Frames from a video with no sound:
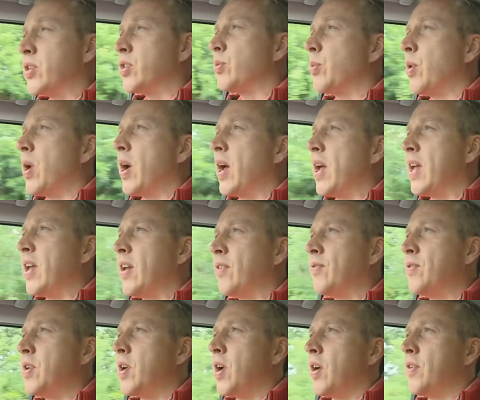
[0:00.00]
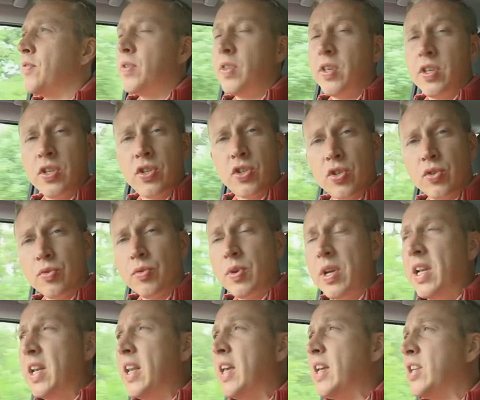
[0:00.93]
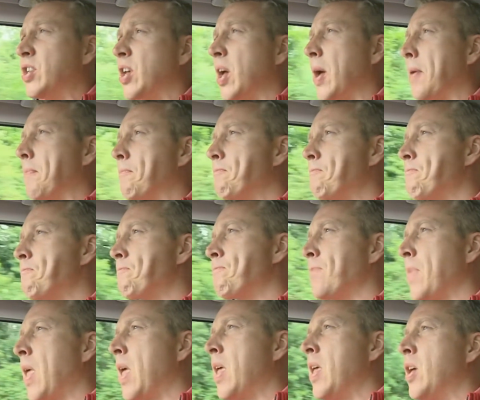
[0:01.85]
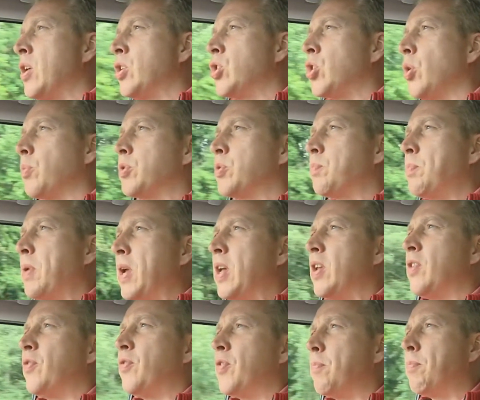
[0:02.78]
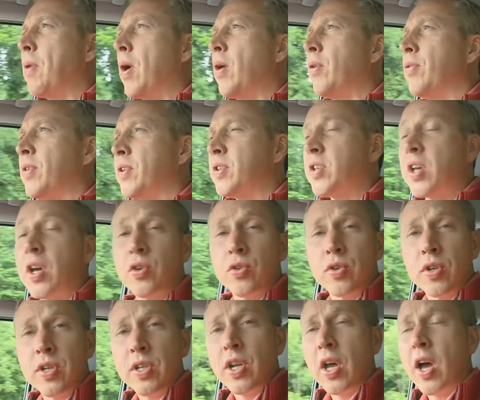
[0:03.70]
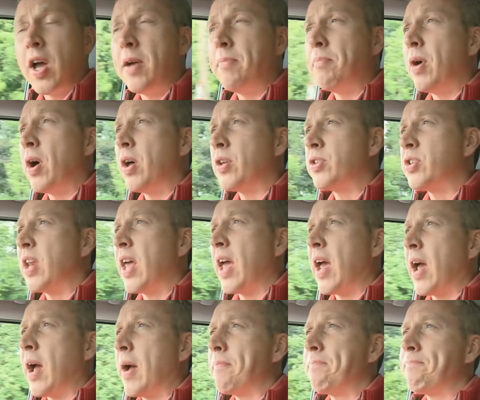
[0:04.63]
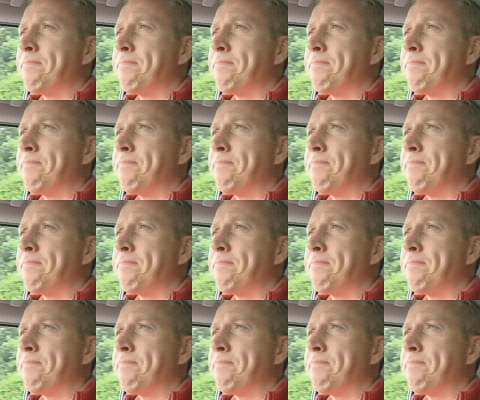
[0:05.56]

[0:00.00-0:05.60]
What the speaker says: away if you go for this 3 litre. Top speed for both is 109 miles an hour.